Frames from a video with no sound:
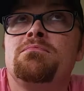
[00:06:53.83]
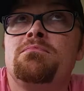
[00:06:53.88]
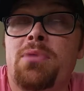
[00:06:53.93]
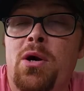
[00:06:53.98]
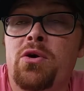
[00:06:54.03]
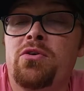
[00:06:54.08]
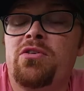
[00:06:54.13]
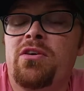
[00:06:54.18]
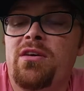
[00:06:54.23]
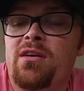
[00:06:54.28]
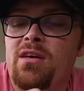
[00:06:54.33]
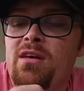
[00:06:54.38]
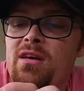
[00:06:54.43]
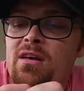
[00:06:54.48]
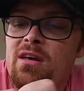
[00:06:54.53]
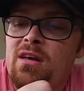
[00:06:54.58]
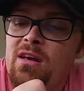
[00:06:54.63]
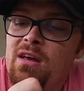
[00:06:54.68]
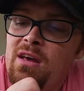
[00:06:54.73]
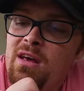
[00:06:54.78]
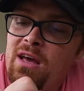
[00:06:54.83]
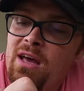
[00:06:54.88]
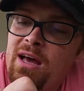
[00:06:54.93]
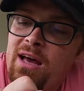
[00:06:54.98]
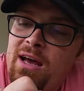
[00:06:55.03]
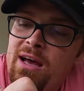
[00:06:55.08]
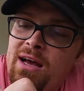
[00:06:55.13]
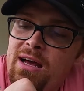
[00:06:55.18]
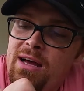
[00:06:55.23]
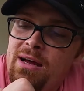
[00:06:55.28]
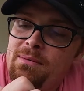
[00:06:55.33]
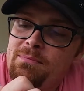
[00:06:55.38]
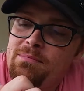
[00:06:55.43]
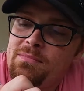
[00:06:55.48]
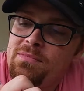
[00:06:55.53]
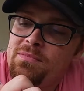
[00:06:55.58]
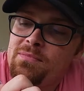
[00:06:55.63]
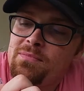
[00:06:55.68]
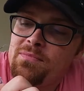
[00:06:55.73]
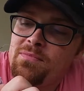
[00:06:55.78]
boat.
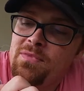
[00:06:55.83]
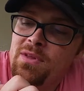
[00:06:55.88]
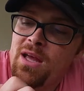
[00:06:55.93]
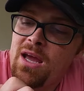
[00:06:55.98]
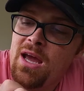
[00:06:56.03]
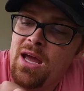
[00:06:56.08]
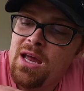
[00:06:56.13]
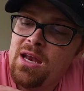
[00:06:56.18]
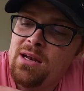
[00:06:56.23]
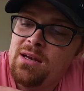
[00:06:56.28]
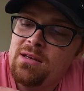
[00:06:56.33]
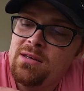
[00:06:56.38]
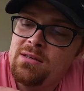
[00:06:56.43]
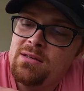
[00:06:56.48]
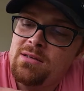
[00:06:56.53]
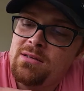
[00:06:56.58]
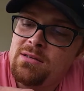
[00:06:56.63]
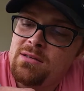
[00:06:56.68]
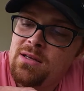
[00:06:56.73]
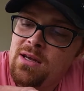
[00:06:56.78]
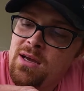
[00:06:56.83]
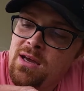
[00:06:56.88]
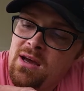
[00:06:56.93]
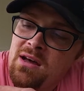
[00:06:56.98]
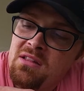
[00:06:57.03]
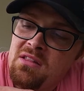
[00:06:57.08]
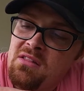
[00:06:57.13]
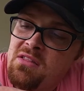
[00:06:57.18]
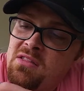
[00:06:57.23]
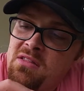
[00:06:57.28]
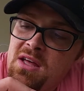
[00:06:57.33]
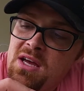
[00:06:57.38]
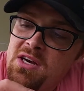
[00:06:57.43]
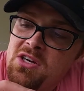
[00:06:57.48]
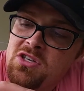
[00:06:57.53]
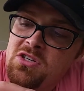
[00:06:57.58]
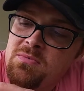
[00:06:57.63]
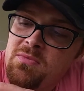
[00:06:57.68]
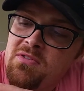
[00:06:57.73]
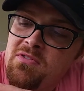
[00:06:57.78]
And yeah, other than that,
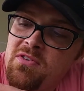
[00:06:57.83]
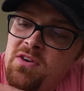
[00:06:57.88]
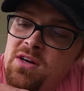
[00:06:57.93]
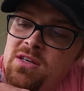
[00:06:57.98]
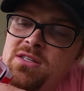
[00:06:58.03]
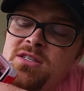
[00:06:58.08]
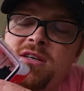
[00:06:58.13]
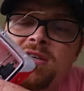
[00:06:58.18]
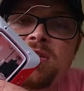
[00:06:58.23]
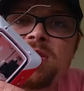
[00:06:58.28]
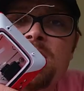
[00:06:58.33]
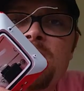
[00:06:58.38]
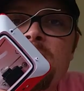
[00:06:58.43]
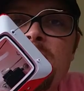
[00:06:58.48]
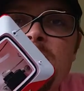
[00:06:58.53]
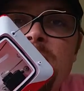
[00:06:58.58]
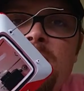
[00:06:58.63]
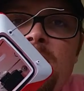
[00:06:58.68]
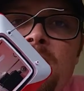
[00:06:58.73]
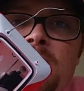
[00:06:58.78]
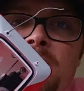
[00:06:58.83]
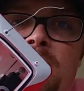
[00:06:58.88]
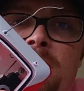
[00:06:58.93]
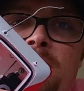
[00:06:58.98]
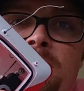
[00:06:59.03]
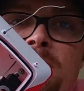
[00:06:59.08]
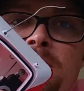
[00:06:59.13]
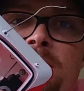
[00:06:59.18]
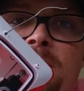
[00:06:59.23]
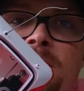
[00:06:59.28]
it should be fine. So it's got a